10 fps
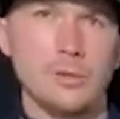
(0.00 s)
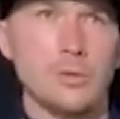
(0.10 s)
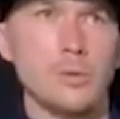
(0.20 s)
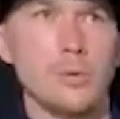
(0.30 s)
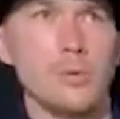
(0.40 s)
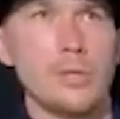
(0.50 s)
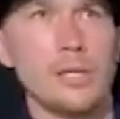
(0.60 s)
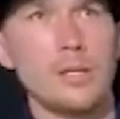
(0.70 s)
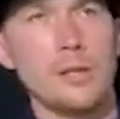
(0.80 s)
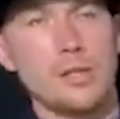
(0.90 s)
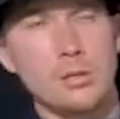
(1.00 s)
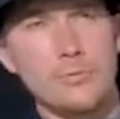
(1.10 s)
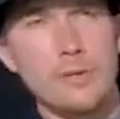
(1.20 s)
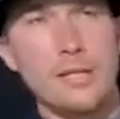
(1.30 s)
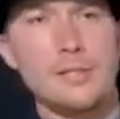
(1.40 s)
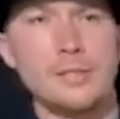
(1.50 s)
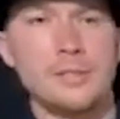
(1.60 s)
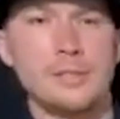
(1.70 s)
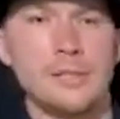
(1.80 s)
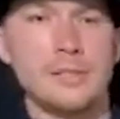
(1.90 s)
or they, you know, they come for
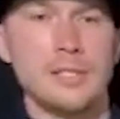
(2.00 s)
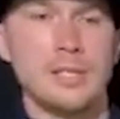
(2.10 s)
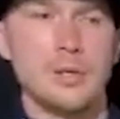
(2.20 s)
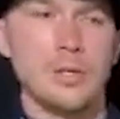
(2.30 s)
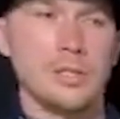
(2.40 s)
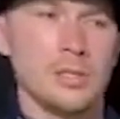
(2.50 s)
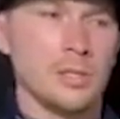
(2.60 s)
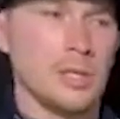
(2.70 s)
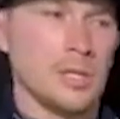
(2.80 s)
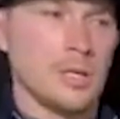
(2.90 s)
lessons and they say, you know, I can